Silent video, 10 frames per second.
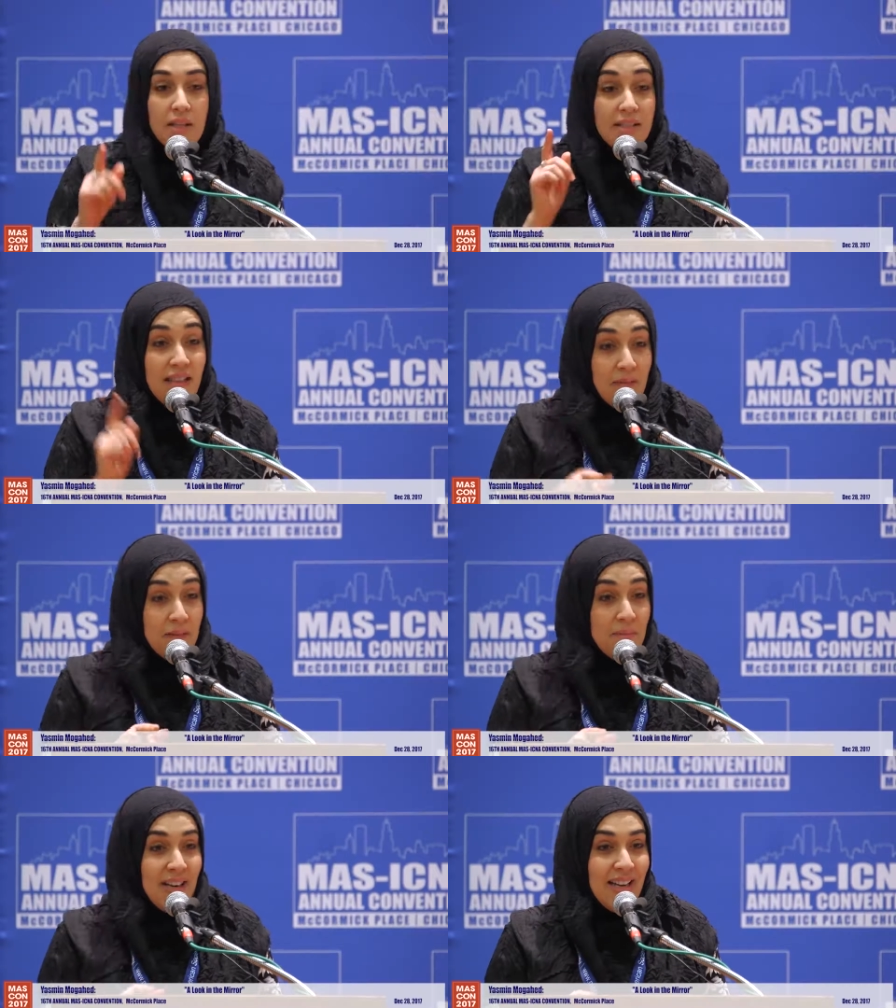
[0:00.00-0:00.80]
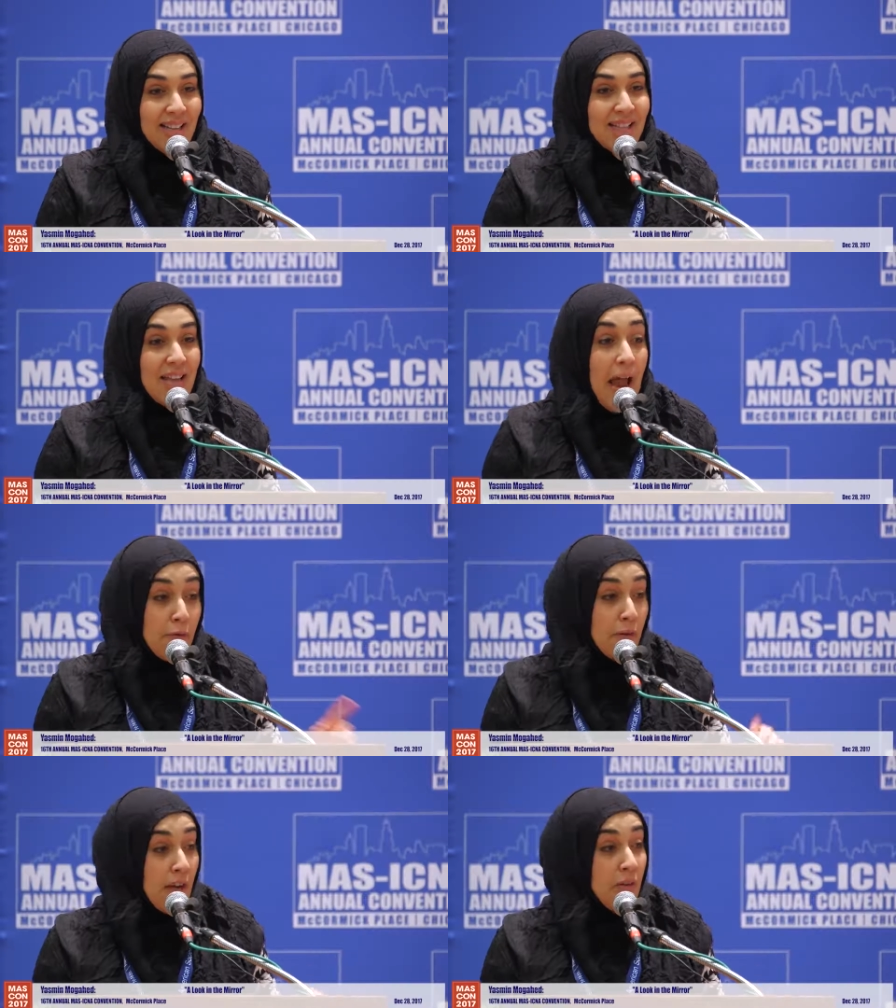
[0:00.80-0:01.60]
seven minutes
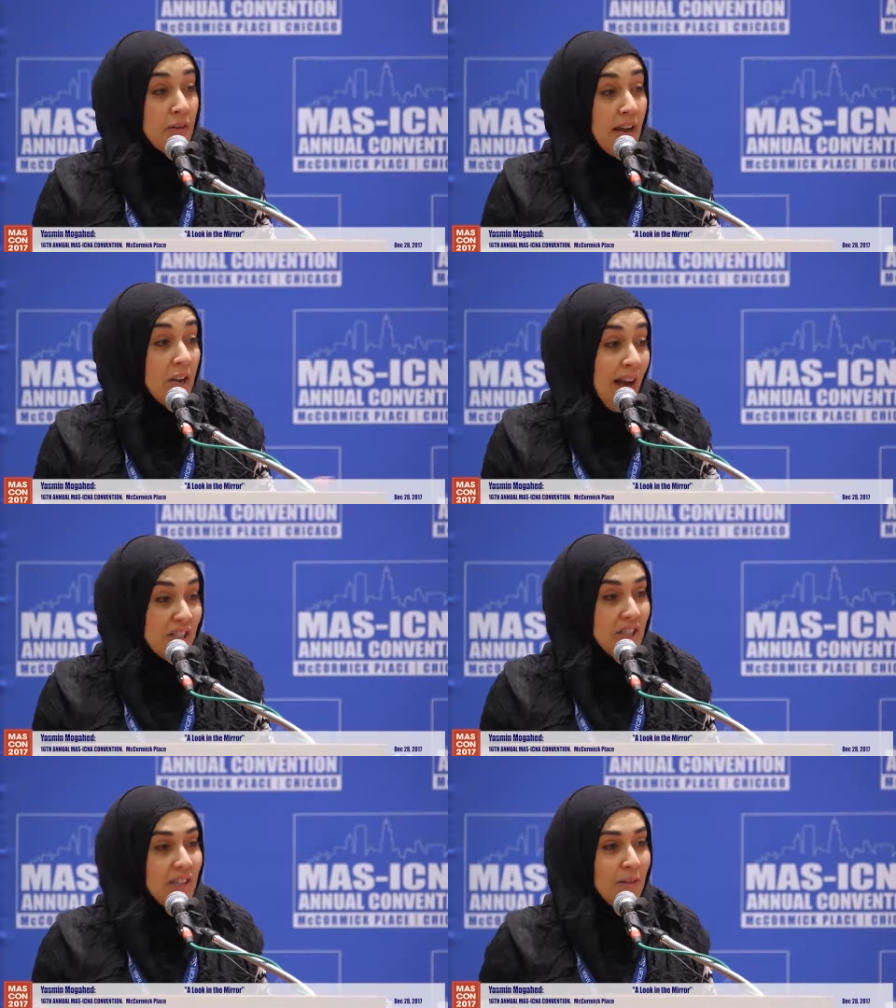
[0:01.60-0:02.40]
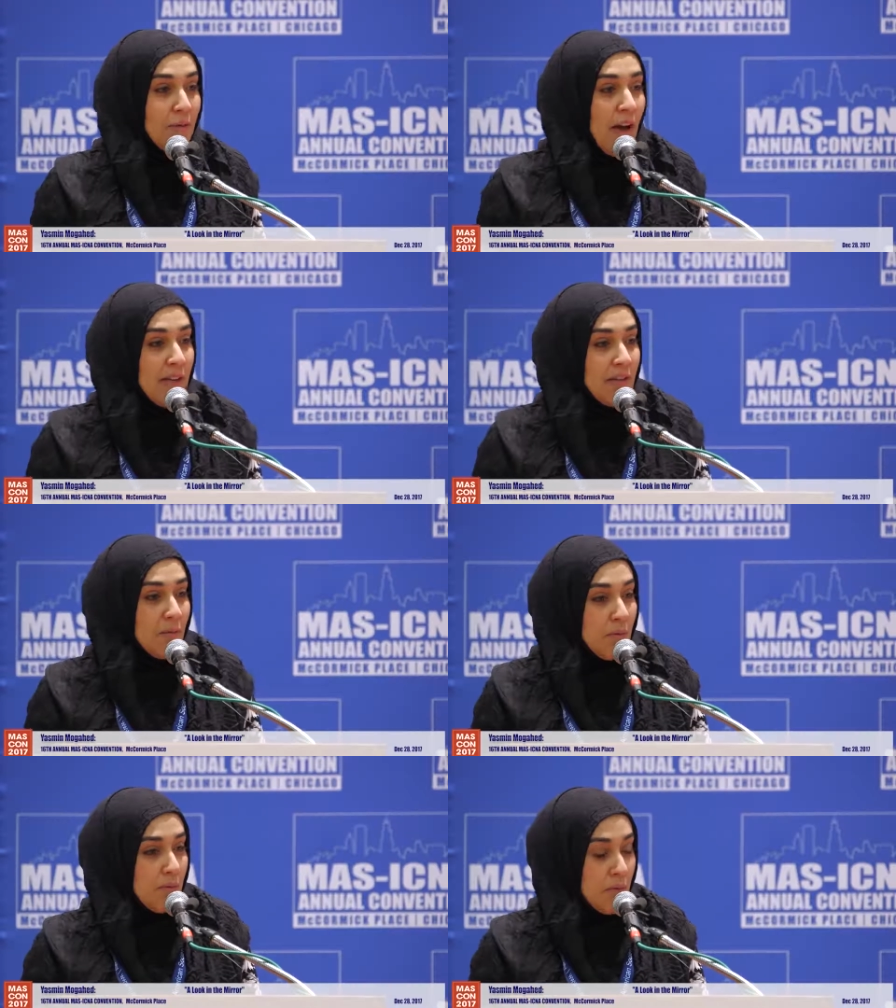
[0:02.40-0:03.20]
every other day, you're actually going to find
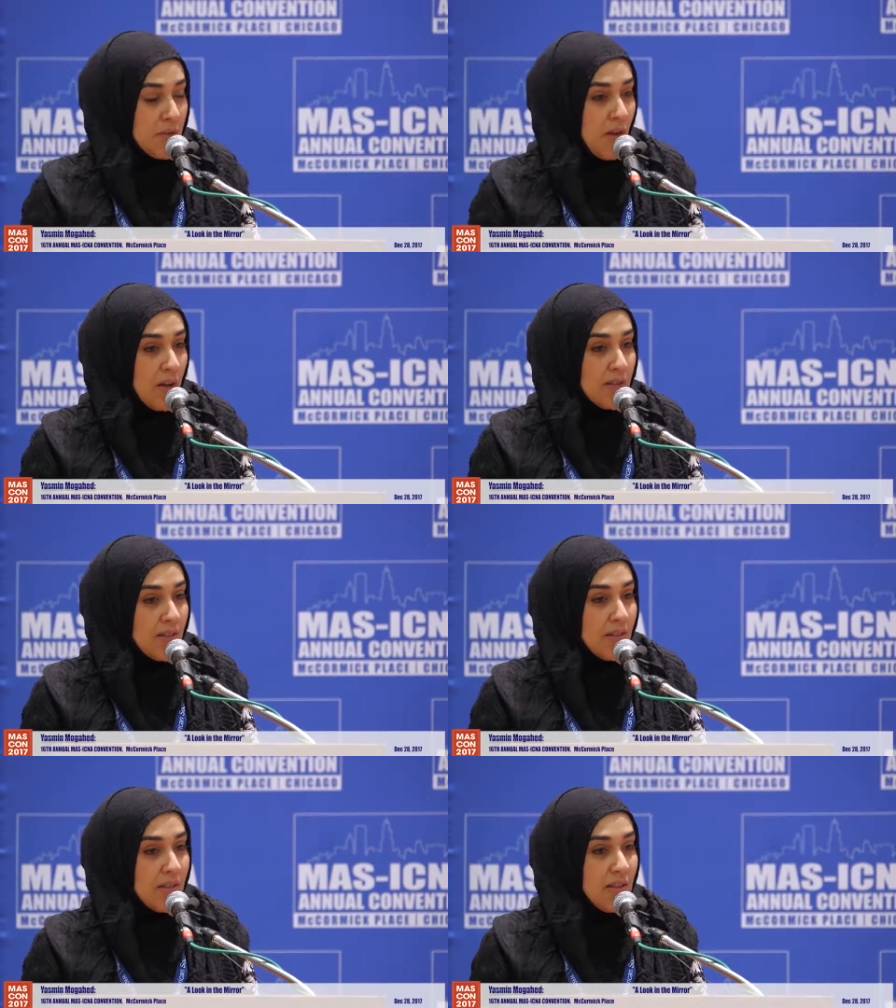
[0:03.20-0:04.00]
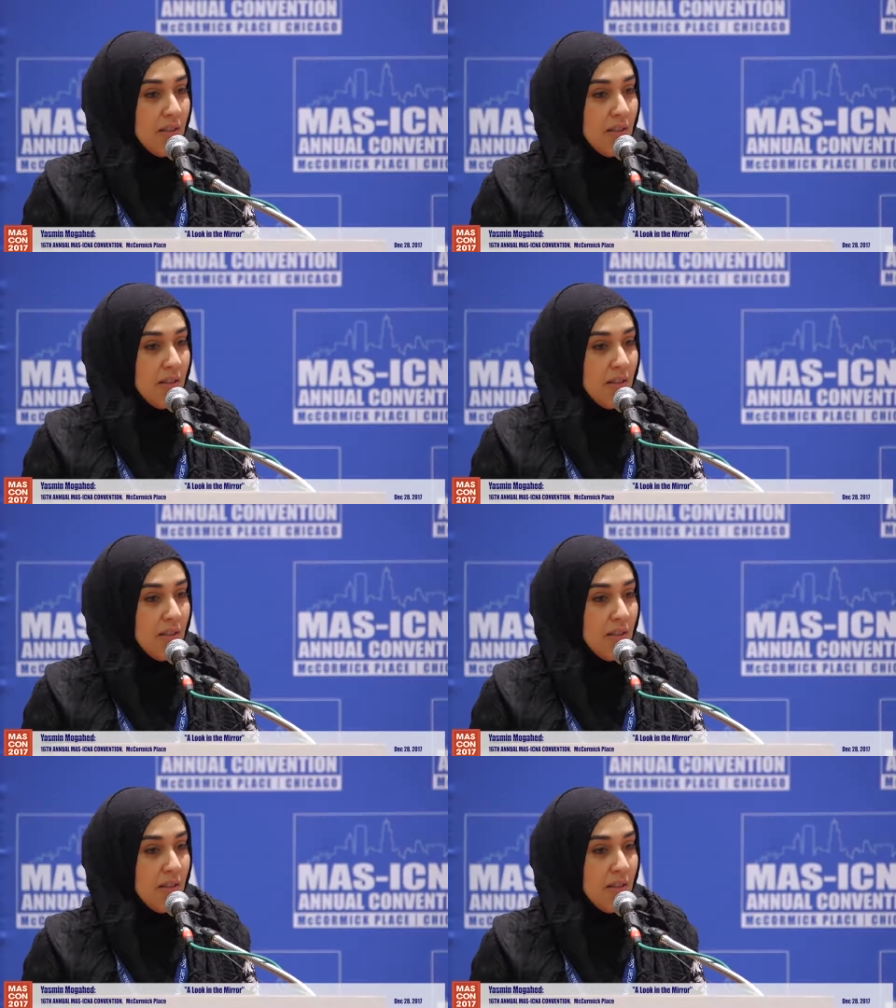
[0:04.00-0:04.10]
results.